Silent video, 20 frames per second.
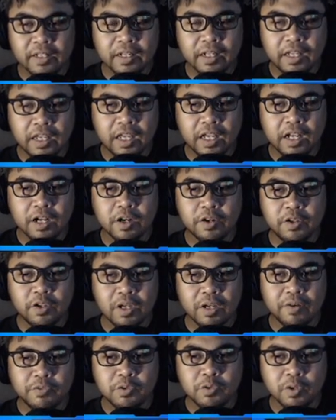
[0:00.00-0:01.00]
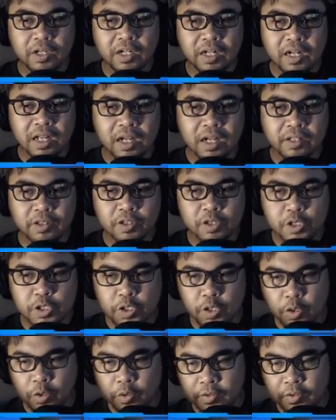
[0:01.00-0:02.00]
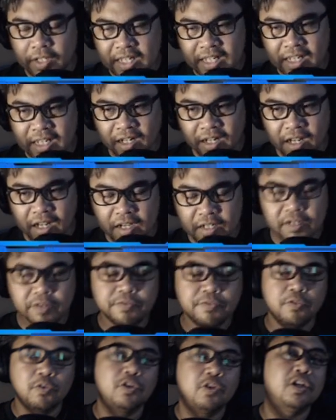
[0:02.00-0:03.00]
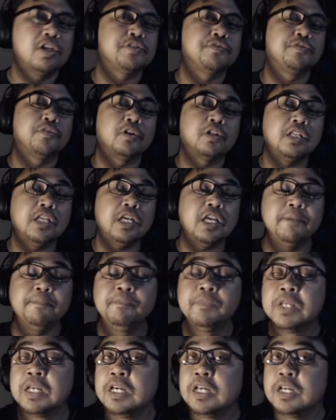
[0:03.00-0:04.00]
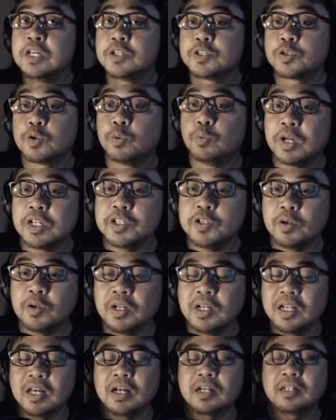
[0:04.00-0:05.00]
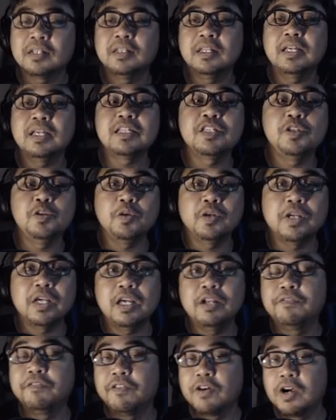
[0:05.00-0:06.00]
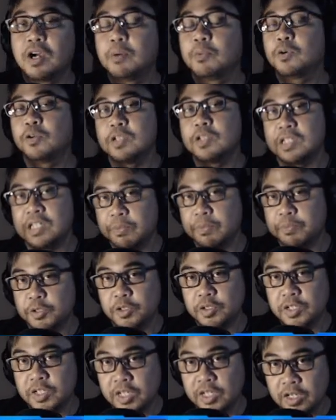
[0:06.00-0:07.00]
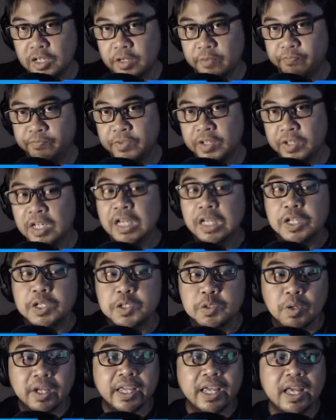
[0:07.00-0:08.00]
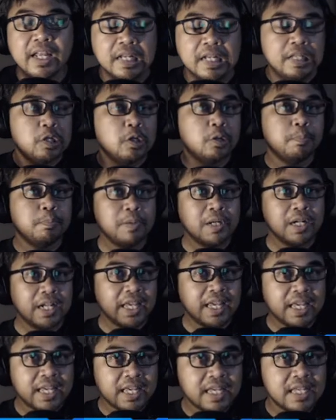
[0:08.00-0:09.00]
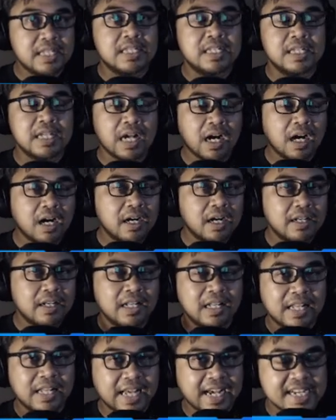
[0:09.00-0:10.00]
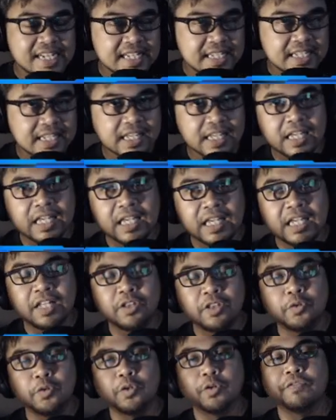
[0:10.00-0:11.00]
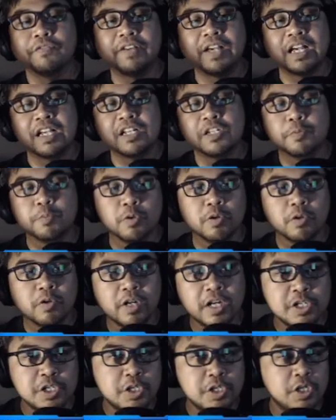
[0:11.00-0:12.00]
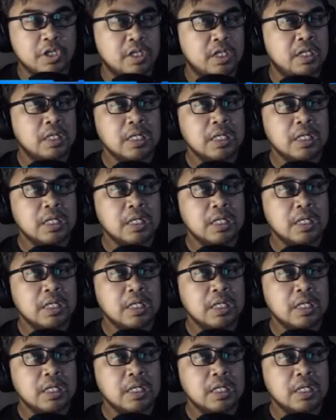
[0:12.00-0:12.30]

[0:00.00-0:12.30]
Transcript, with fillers: Here you have to unlock the show. This unlocks at 4-14. So once you unlock this, you can farm conceptions here. So again, your plays are the last key to your fast progression